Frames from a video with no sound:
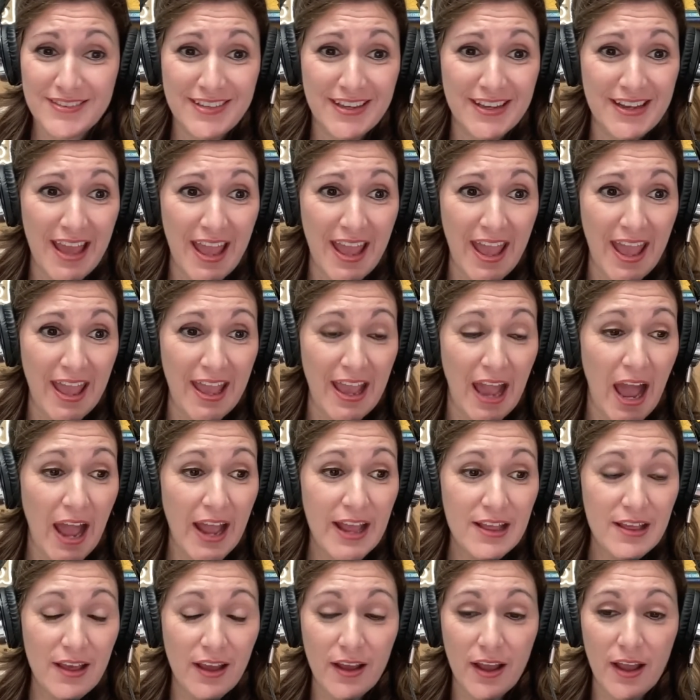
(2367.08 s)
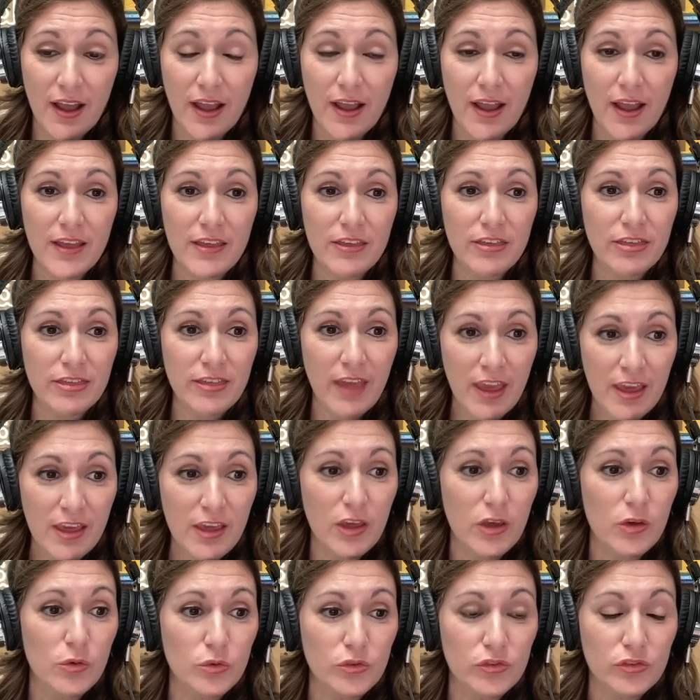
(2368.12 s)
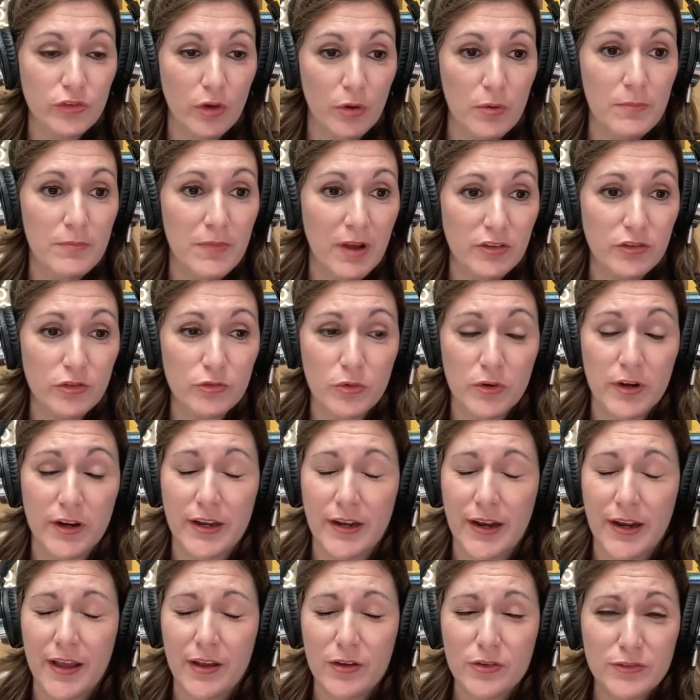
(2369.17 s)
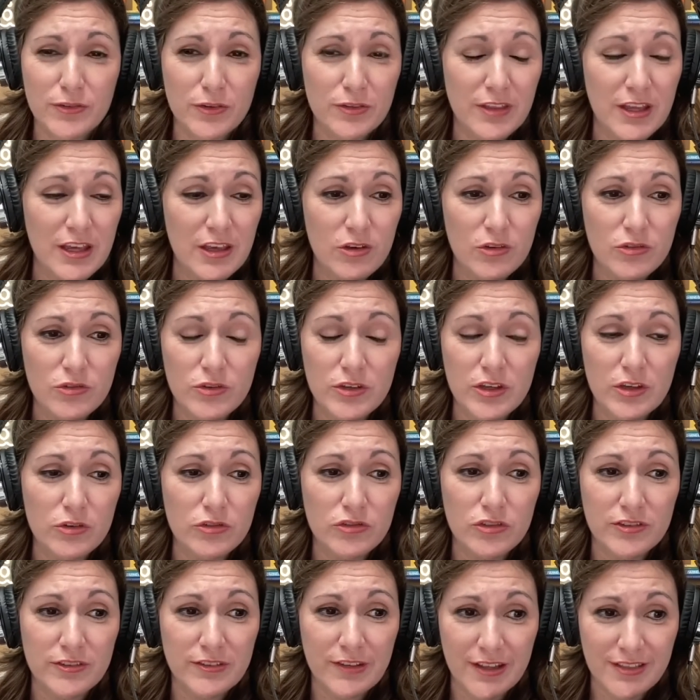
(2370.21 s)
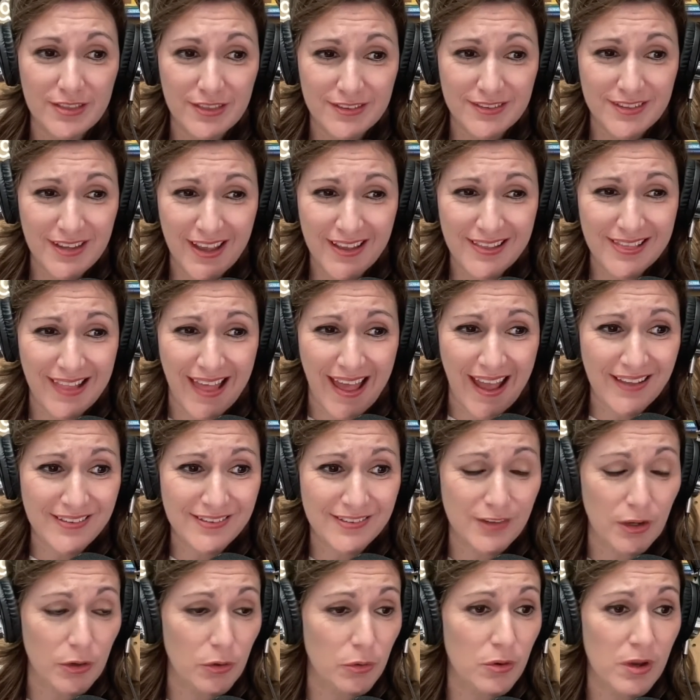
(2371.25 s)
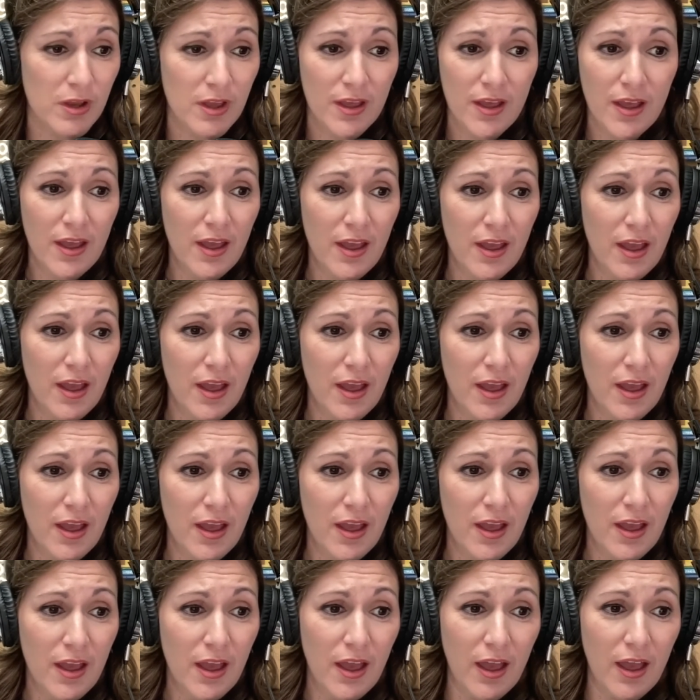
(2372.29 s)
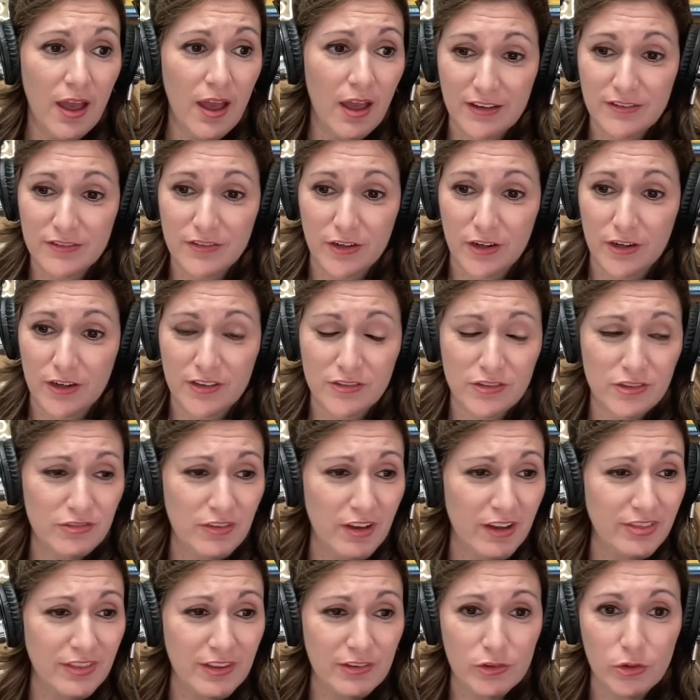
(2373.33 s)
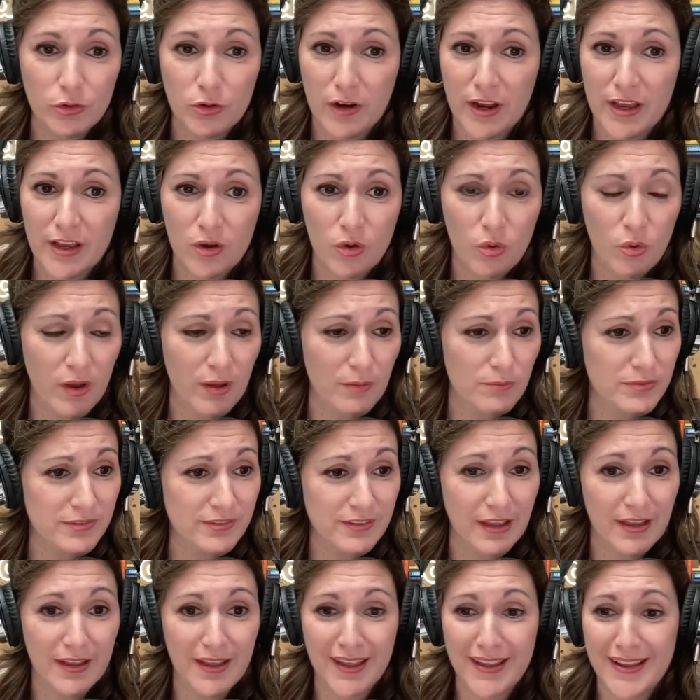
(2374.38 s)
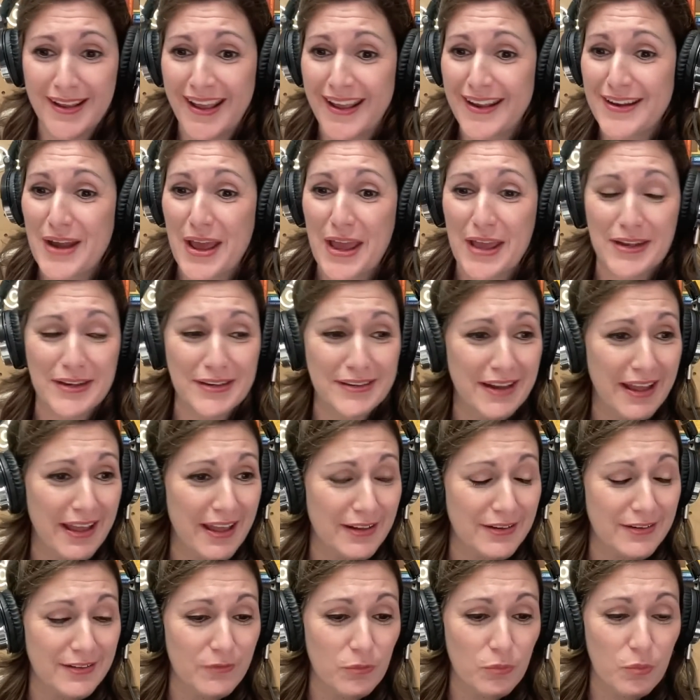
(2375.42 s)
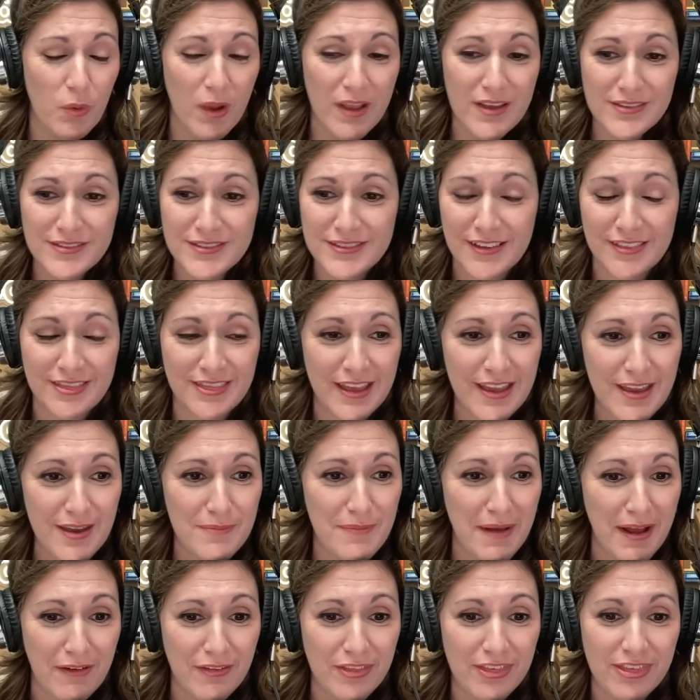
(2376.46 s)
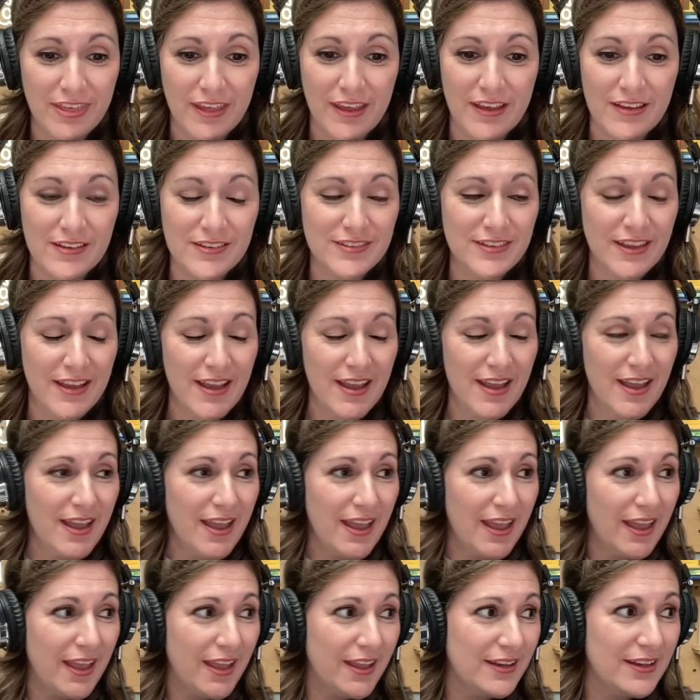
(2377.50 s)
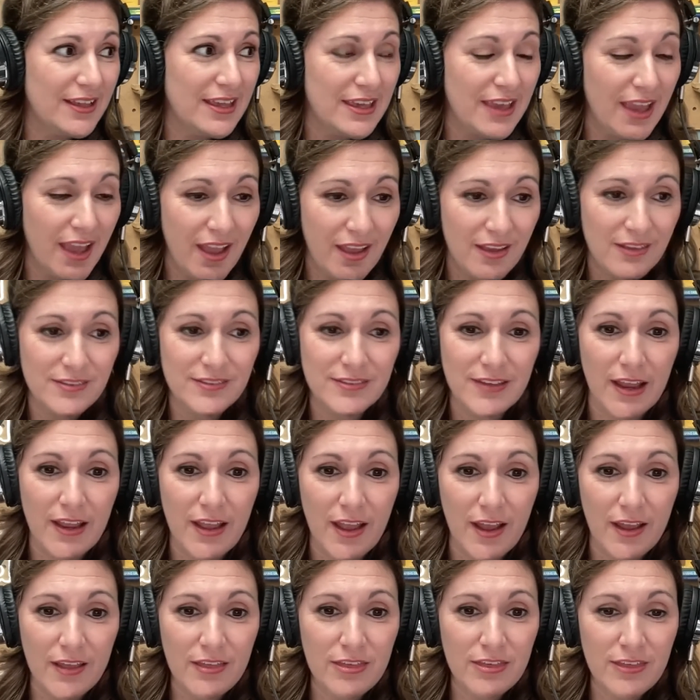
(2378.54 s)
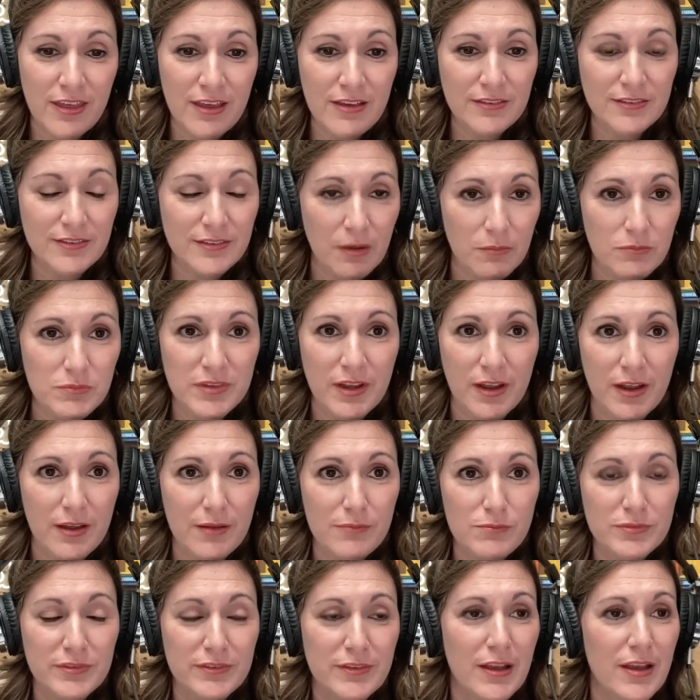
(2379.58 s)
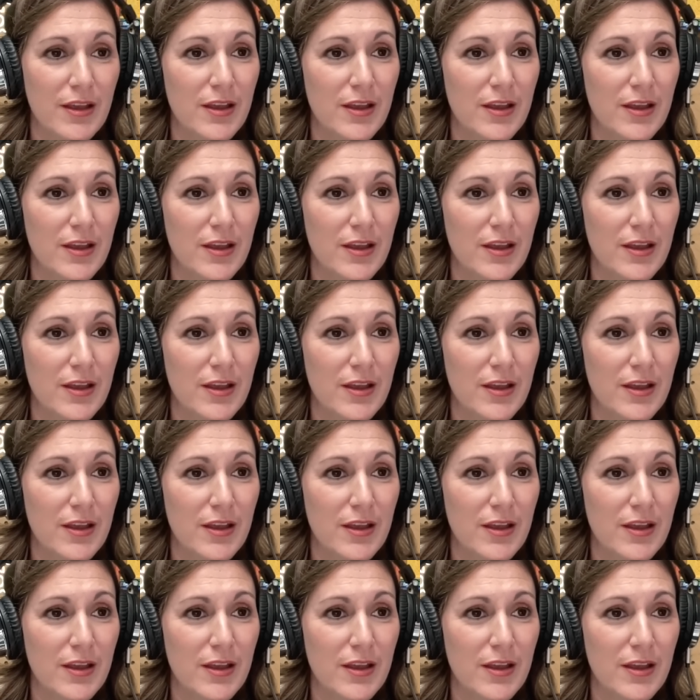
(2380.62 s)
today. I thank you so much for it, and I also think you're just like the Ted Lasso of the sector because you've got these great quips and ways to think about things. And yes, I think sometimes